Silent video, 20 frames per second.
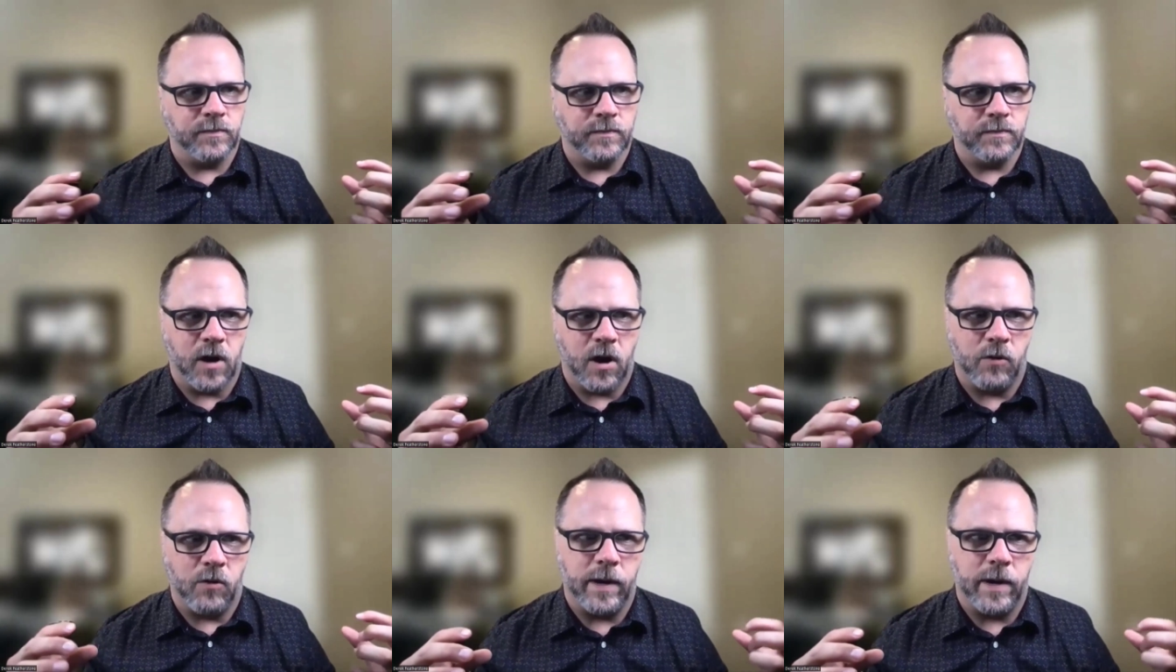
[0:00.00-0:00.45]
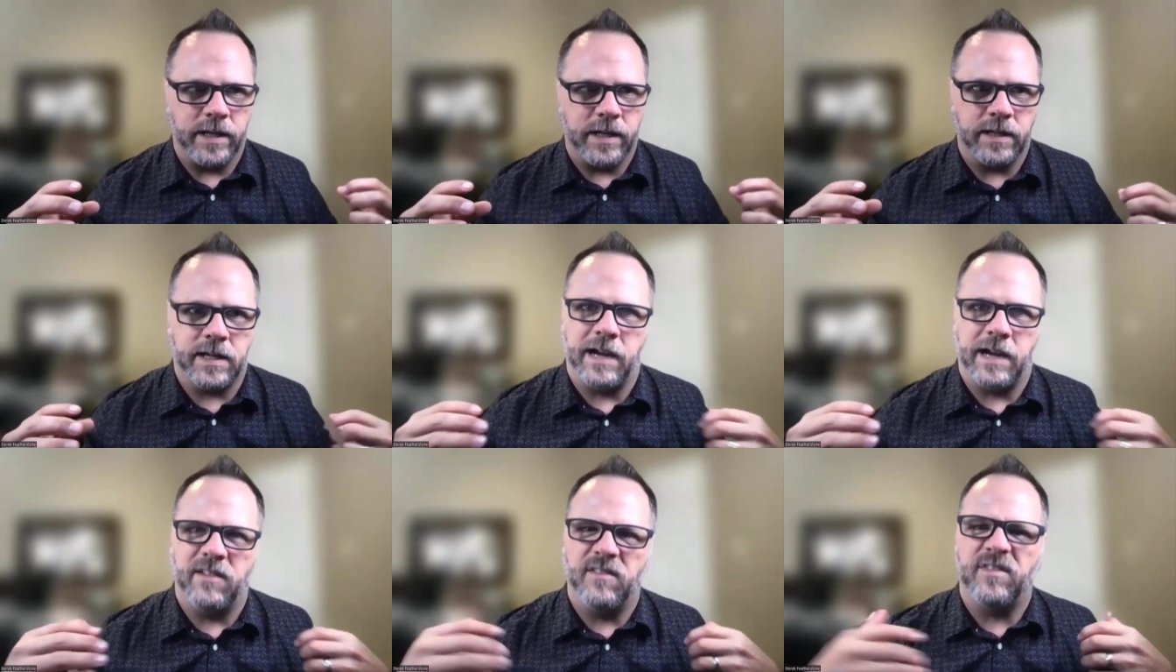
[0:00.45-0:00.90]
already
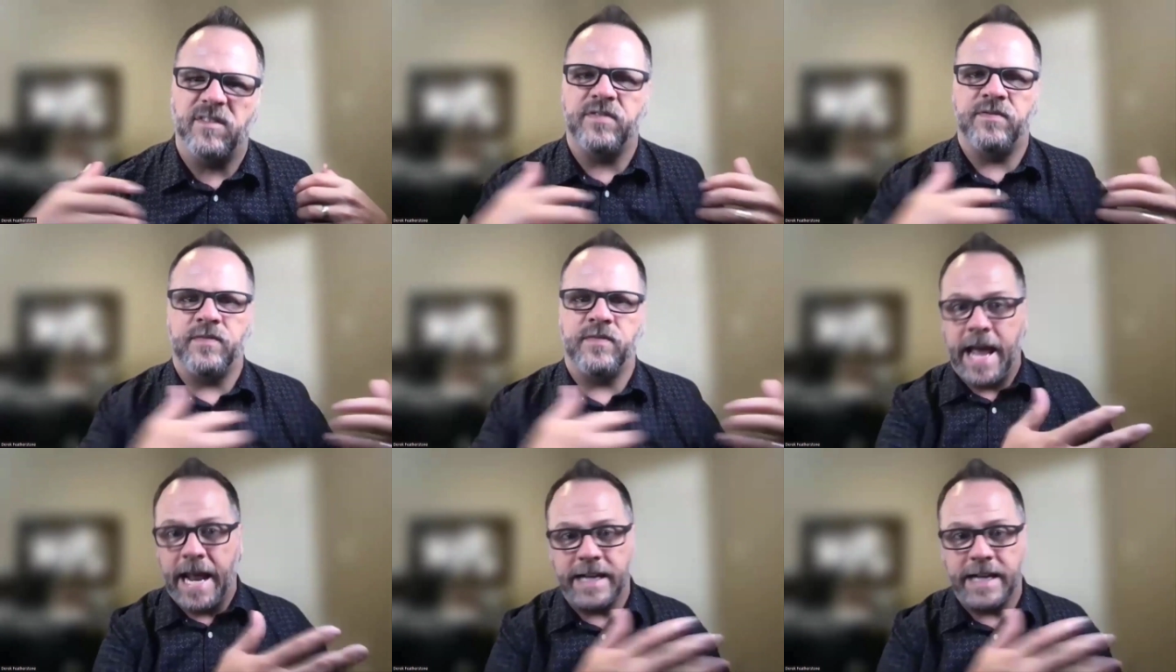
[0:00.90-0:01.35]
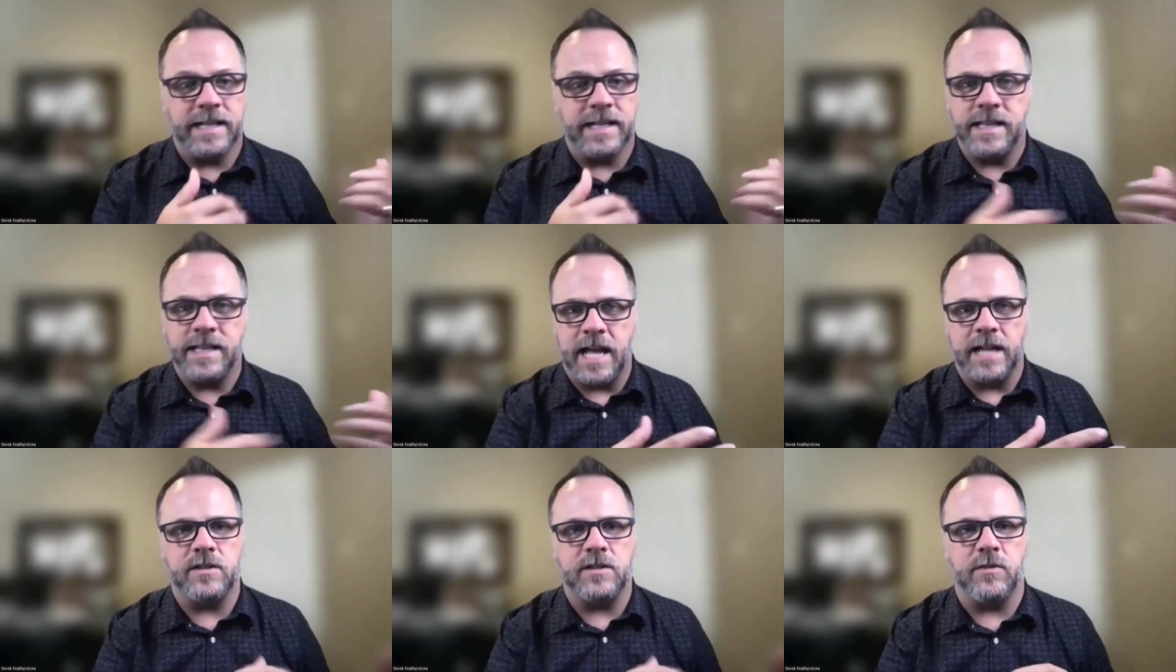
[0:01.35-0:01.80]
kind of headed in
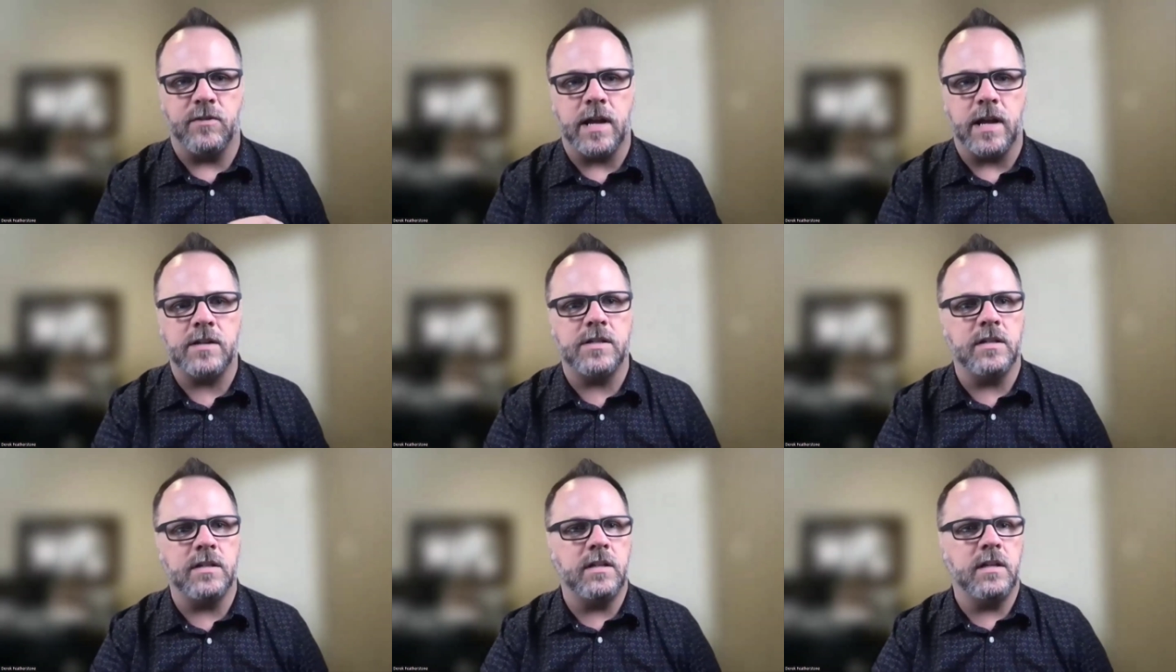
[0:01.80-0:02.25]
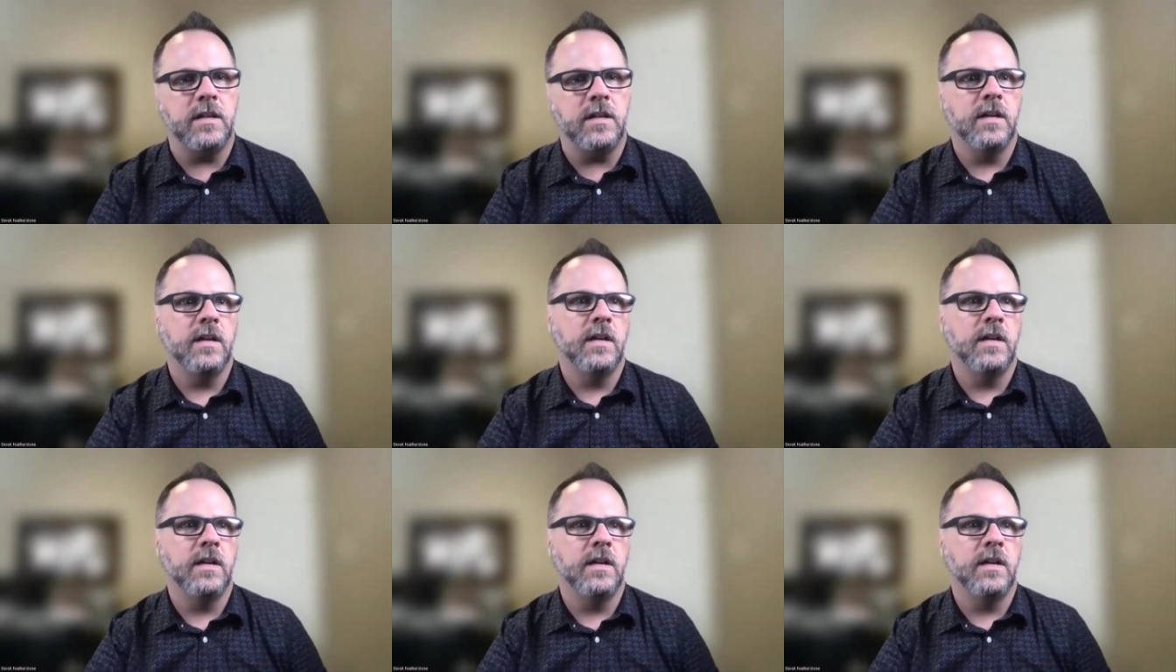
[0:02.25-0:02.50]
that direction.